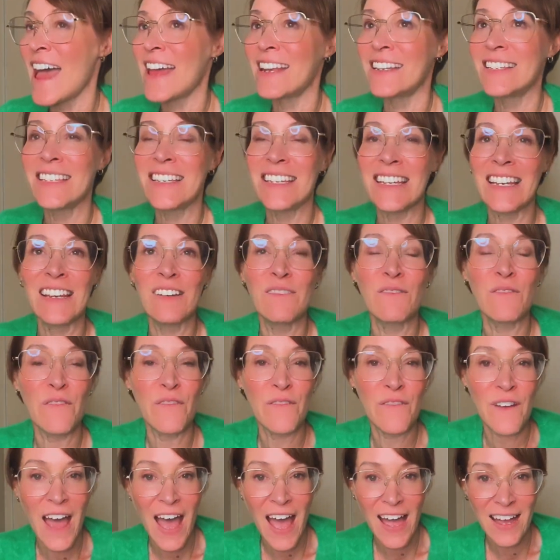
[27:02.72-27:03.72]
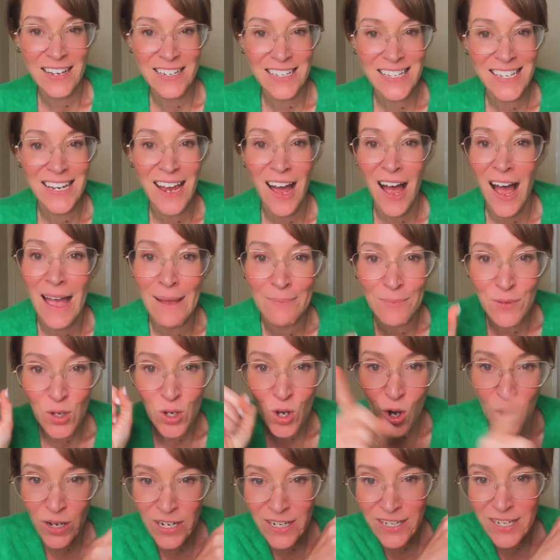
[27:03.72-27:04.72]
And in fact, I'm
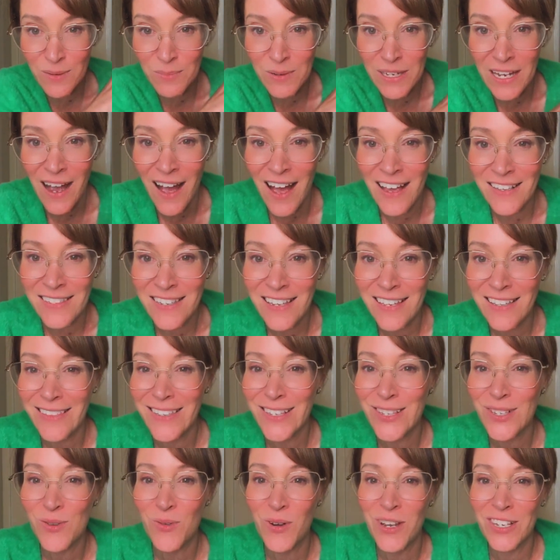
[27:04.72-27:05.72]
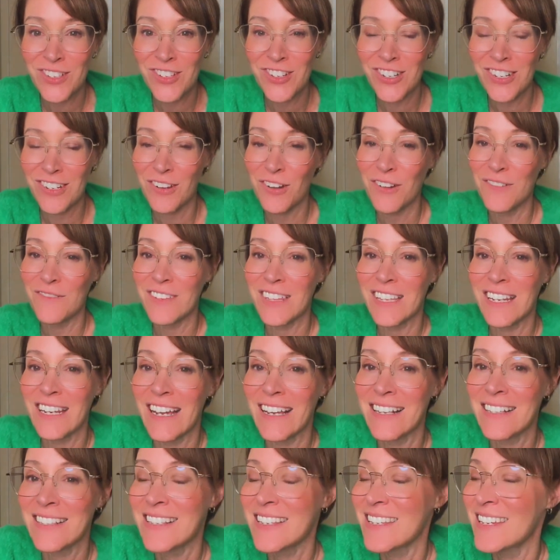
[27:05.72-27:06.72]
going to be asking this question over the
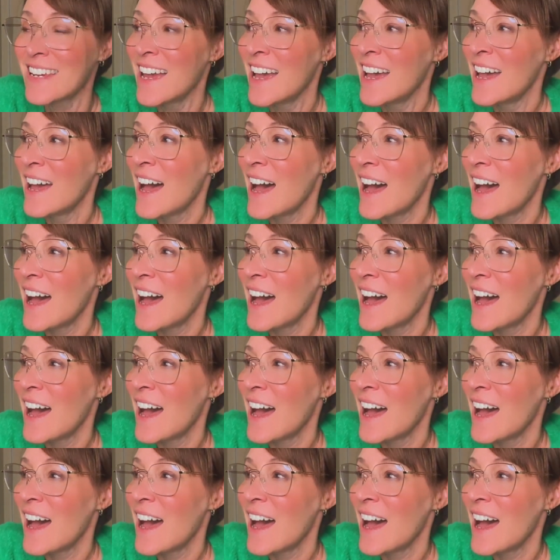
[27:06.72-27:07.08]
next